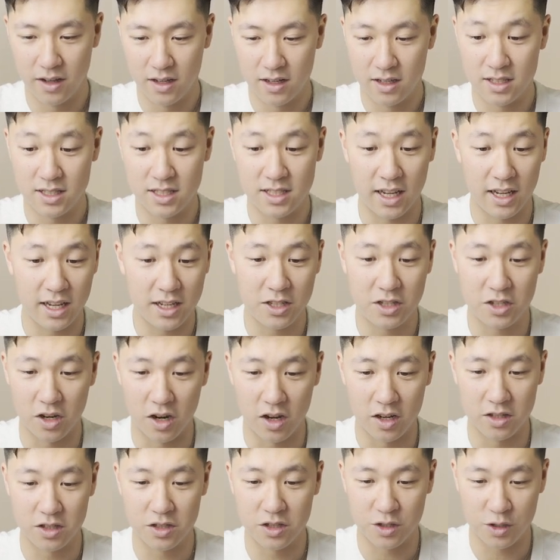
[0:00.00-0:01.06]
St.
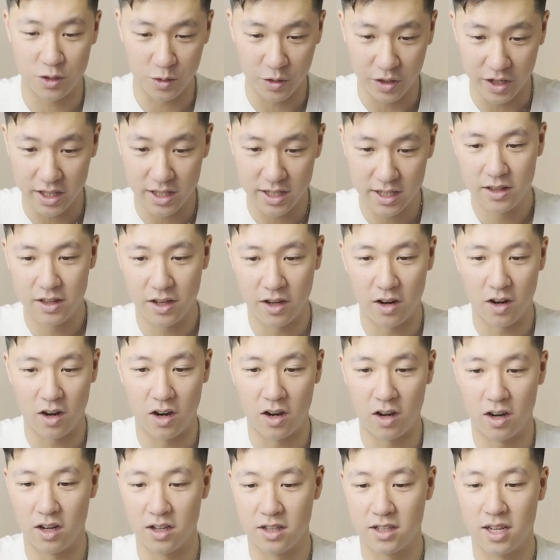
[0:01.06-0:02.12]
John Street, there
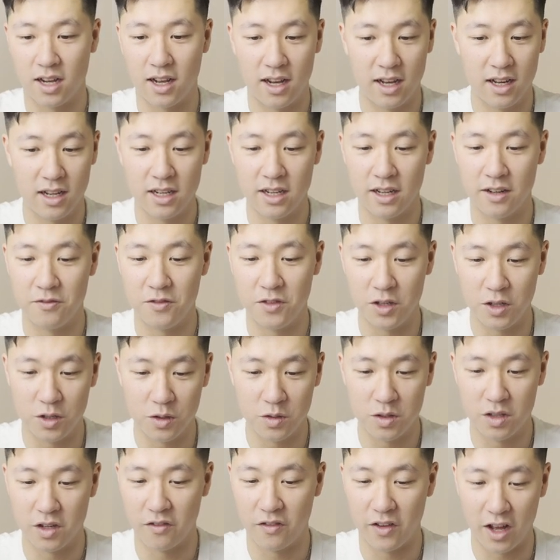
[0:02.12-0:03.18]
are a ton of new
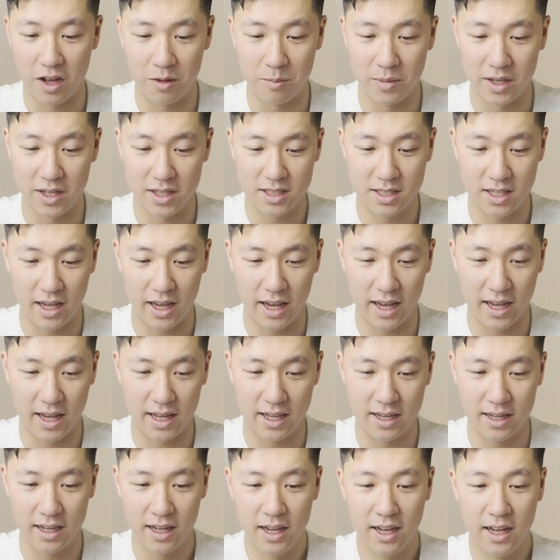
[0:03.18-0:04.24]
developments,
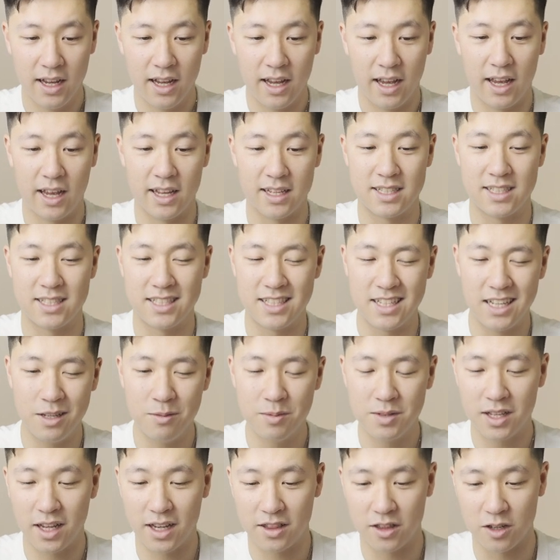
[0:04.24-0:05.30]
and it
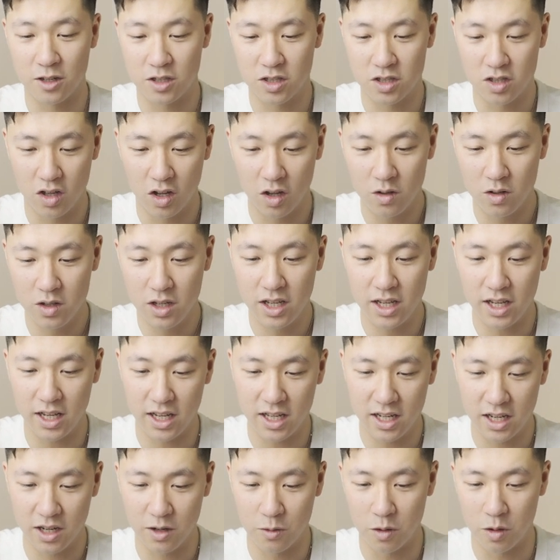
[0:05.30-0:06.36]
seems like they're slowly
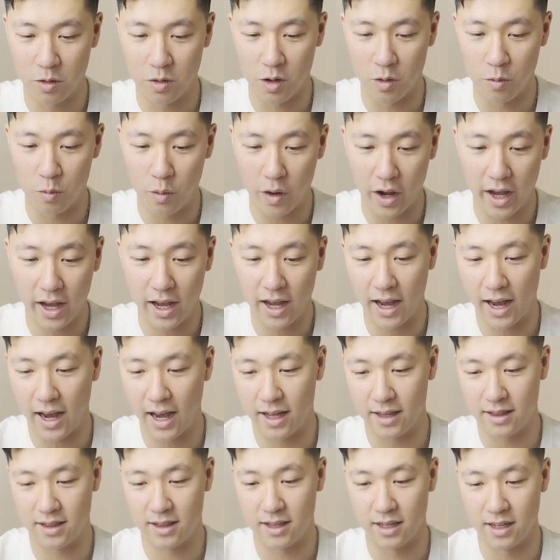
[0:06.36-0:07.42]
eating away
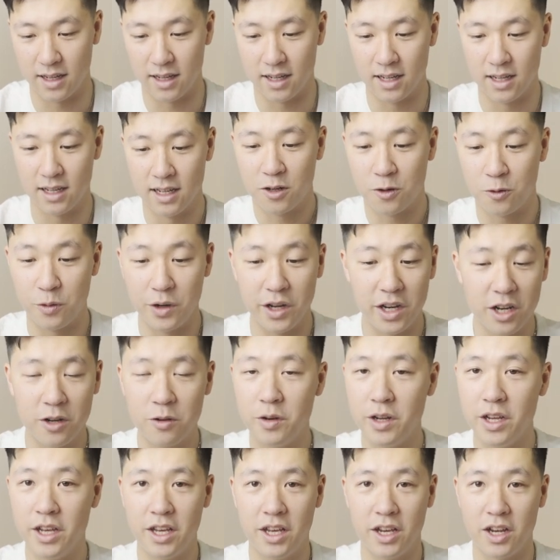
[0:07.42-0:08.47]
at the
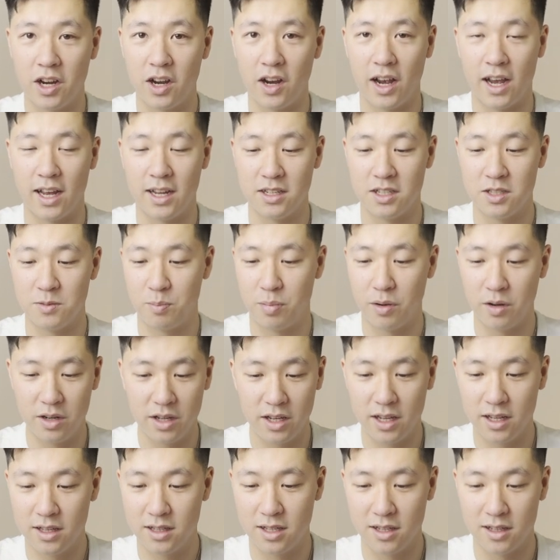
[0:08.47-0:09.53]
greenery here and putting
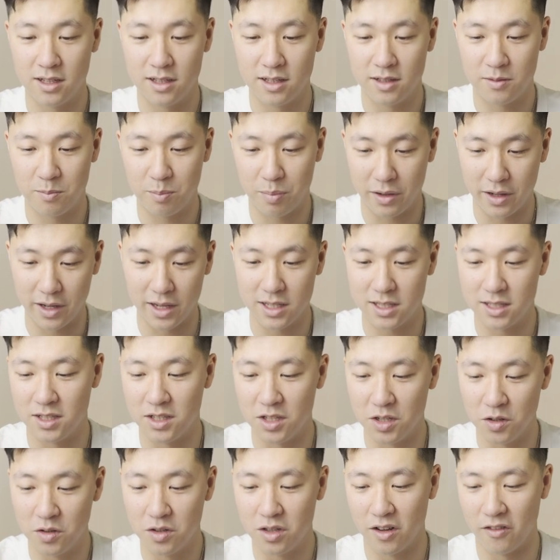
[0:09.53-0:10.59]
into place
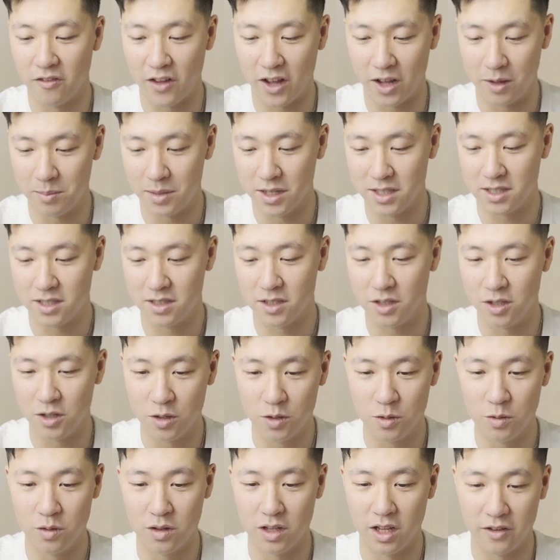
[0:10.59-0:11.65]
new developments,
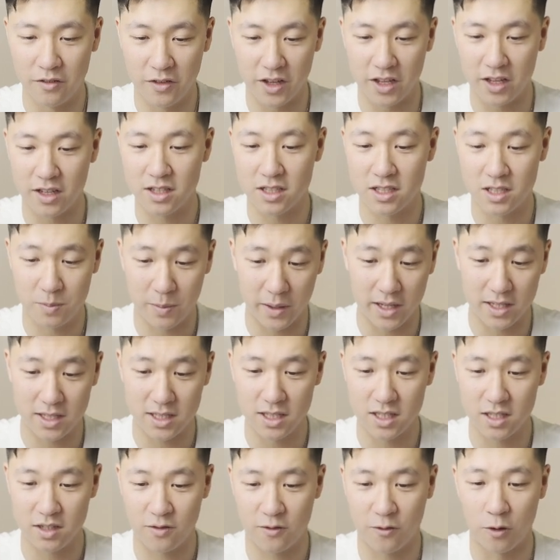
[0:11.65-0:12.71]
new living
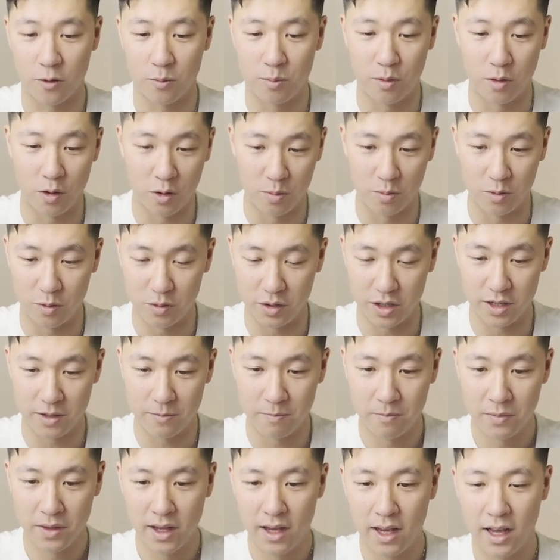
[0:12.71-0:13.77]
spaces for Port Moody.
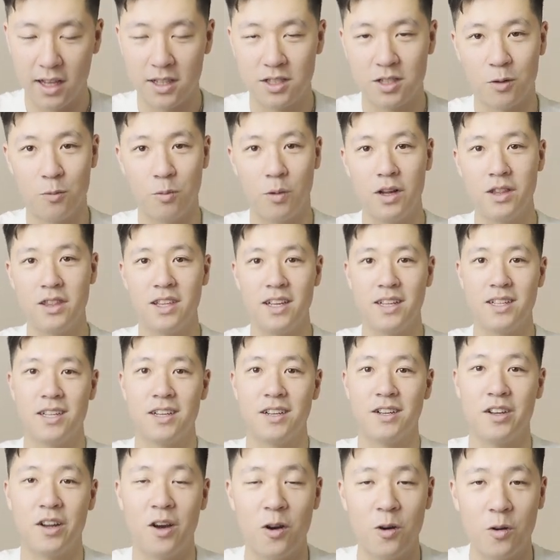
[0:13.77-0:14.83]
And so one thing to
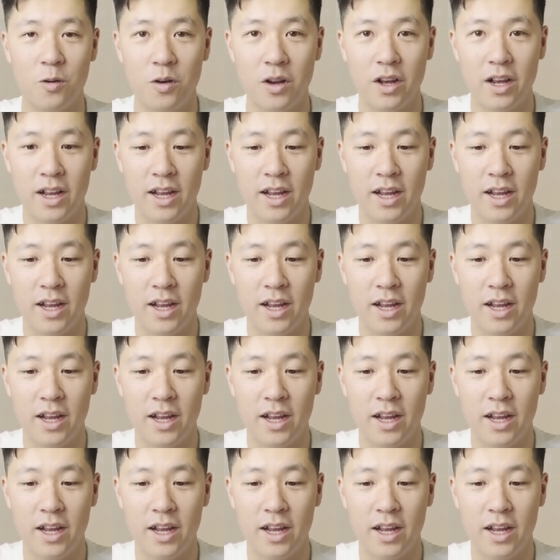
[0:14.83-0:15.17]
note